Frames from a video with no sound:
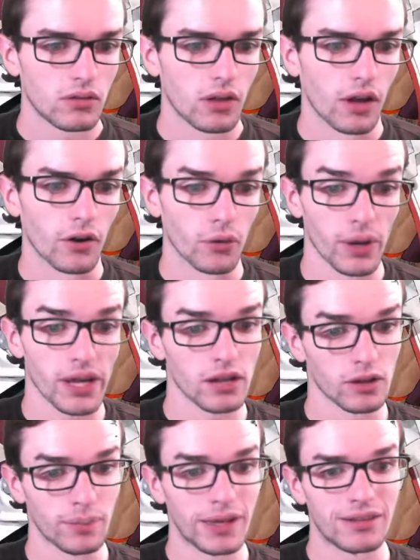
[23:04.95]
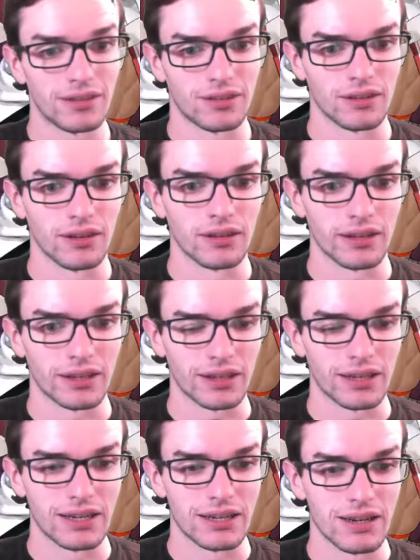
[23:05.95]
on a regular basis is like
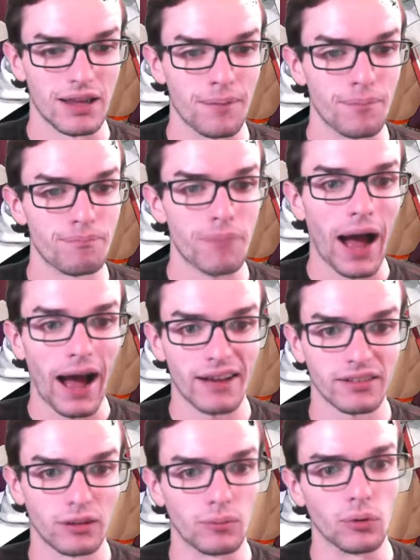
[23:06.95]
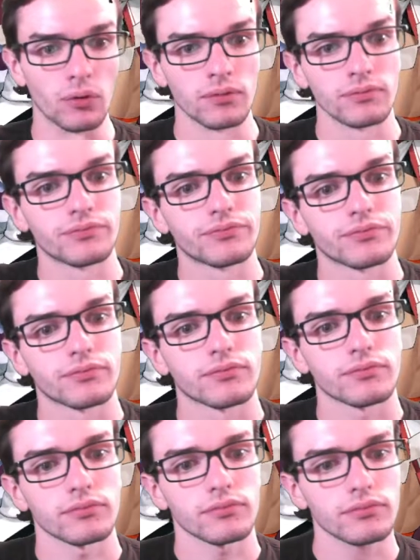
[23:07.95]
impossible.
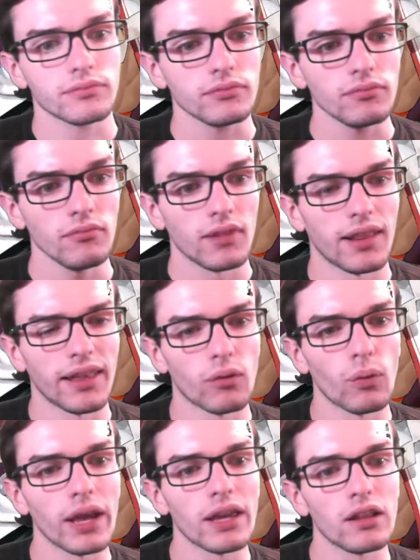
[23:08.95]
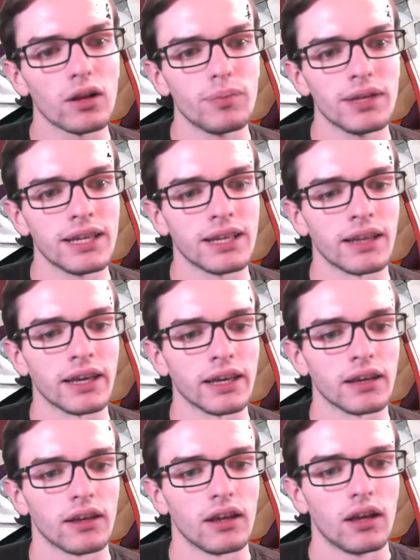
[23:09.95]
Like regular being
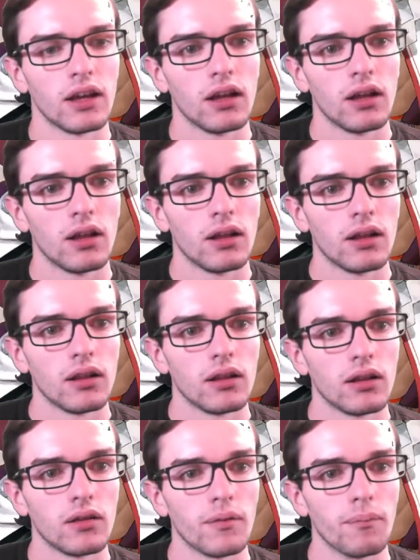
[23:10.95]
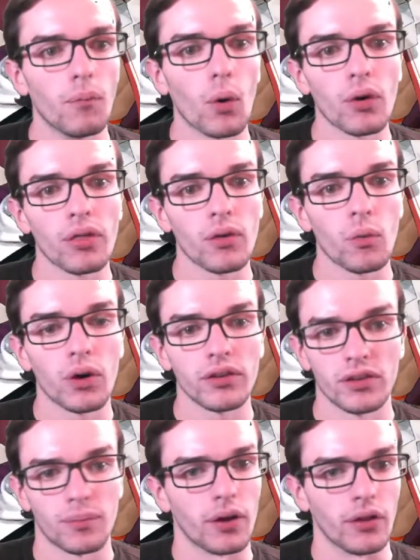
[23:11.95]
like more than
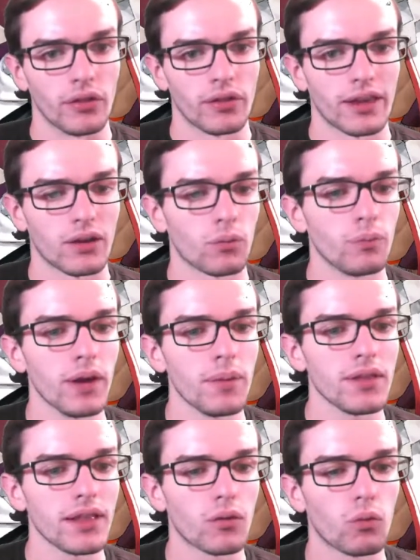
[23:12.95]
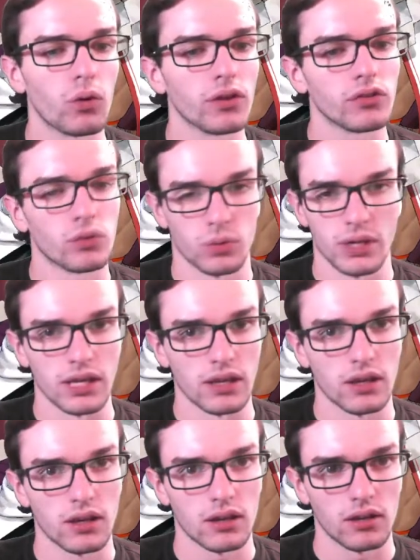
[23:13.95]
once a month, like maybe like once a
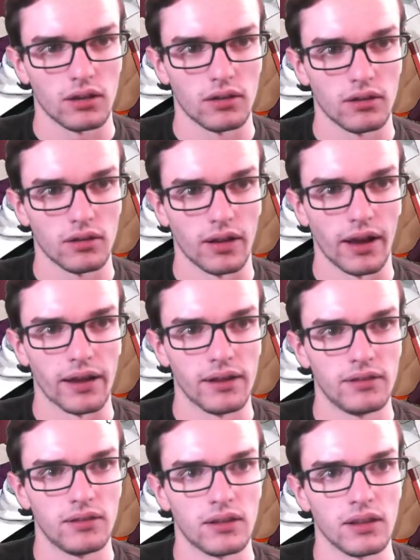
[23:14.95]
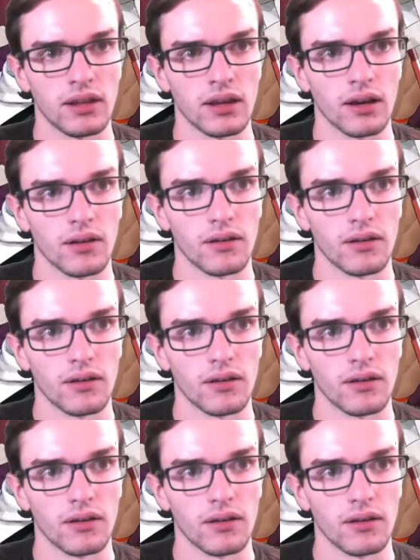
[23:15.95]
week is the